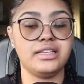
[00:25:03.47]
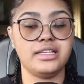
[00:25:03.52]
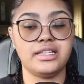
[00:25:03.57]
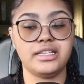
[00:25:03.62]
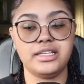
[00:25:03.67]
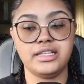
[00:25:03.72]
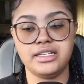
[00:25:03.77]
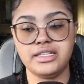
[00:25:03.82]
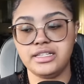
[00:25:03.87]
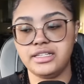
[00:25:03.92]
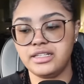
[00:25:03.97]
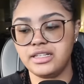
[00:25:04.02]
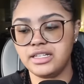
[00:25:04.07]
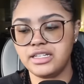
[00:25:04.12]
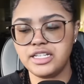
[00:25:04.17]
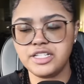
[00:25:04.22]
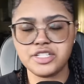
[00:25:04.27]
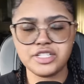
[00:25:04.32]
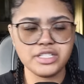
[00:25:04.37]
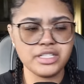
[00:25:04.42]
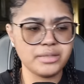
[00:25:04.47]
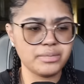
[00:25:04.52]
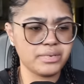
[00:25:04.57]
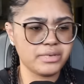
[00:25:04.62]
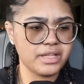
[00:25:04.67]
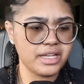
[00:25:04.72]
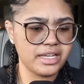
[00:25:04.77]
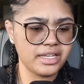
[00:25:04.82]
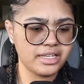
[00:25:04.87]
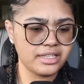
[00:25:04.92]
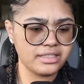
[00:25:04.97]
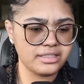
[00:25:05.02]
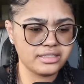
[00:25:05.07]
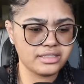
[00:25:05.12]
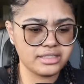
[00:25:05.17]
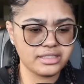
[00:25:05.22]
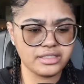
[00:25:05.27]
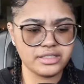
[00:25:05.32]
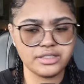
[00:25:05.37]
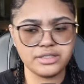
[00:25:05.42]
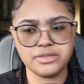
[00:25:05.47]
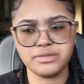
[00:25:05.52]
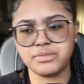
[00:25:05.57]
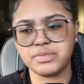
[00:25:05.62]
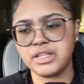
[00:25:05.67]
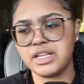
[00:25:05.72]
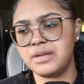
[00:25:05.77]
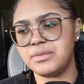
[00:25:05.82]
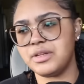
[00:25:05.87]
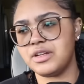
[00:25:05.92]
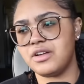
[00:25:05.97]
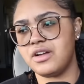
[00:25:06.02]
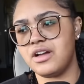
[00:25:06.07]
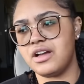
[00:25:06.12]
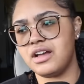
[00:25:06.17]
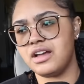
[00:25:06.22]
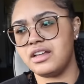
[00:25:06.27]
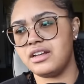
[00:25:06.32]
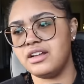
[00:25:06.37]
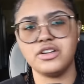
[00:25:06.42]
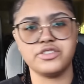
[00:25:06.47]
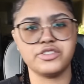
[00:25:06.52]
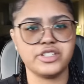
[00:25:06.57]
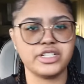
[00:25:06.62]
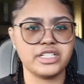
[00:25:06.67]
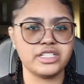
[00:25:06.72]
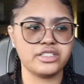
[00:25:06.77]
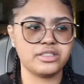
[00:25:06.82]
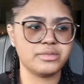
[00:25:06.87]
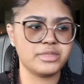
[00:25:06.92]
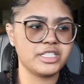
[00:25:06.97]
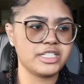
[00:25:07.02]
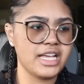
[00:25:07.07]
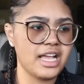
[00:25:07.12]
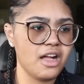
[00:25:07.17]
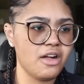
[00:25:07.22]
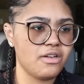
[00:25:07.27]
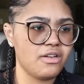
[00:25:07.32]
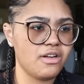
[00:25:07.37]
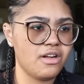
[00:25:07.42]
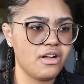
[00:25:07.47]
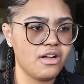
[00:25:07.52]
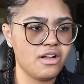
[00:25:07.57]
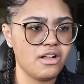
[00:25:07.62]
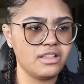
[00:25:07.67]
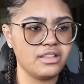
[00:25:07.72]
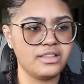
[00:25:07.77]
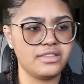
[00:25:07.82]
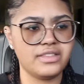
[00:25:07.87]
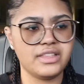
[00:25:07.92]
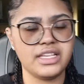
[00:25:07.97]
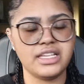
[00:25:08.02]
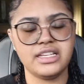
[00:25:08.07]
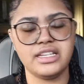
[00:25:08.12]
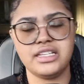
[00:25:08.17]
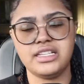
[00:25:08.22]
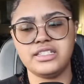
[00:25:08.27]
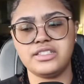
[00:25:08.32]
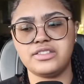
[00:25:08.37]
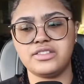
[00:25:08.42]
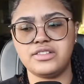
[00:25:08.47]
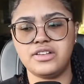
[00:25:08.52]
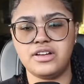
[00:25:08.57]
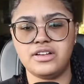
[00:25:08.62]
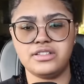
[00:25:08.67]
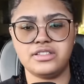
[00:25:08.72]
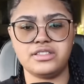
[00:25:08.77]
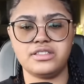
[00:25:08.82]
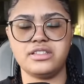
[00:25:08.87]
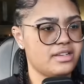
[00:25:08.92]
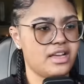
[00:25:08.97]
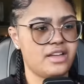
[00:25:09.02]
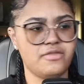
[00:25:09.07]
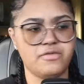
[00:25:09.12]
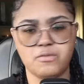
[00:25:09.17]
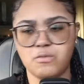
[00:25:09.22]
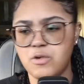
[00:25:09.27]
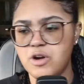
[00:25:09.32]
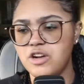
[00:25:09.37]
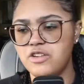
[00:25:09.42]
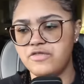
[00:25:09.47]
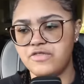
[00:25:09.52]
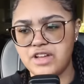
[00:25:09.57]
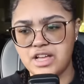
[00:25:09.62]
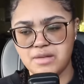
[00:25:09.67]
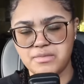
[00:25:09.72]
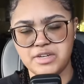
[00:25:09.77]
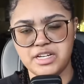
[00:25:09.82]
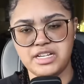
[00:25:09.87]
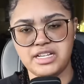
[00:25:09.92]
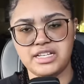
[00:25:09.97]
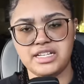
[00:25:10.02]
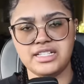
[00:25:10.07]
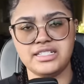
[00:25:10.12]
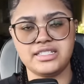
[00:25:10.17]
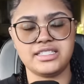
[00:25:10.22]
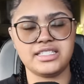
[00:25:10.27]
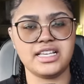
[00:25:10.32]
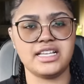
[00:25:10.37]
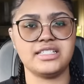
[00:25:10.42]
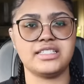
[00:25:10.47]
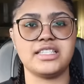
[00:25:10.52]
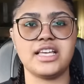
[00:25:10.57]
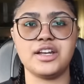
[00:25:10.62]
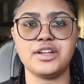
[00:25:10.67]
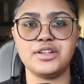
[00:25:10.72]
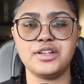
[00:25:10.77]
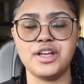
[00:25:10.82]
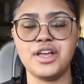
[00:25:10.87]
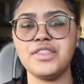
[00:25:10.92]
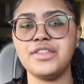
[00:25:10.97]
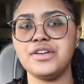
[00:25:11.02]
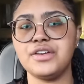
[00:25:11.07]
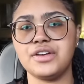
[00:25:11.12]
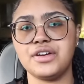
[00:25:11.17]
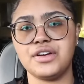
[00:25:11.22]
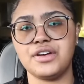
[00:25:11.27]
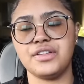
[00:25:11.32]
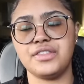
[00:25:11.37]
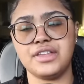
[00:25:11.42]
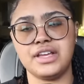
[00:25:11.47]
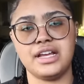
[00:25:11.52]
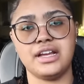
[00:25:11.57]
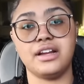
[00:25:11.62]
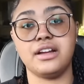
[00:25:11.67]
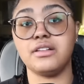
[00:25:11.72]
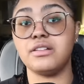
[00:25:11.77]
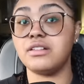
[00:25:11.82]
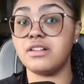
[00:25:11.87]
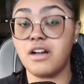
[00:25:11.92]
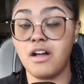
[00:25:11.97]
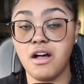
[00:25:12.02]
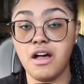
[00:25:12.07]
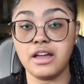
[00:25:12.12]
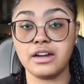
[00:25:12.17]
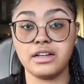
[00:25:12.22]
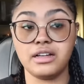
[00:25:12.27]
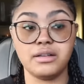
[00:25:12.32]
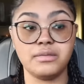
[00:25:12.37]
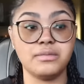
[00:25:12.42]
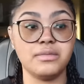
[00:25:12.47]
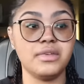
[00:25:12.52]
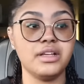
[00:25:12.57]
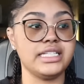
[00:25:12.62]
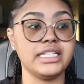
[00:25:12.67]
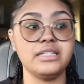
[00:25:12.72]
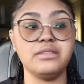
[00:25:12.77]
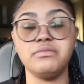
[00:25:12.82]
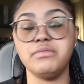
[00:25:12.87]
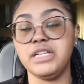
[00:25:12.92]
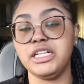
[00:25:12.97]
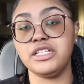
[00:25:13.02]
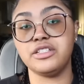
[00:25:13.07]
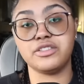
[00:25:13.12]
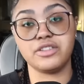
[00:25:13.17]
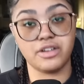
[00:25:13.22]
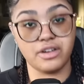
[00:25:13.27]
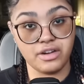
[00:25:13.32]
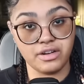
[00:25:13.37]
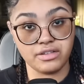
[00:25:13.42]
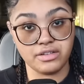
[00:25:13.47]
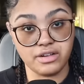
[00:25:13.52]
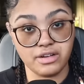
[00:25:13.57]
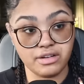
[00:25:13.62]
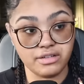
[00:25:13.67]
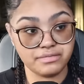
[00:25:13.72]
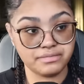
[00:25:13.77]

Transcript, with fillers: he initially plans to blame it on her drinking too much alcohol. And then he starts kind of word vomiting and says that another girl there, Autumn, didn't mean to hurt her.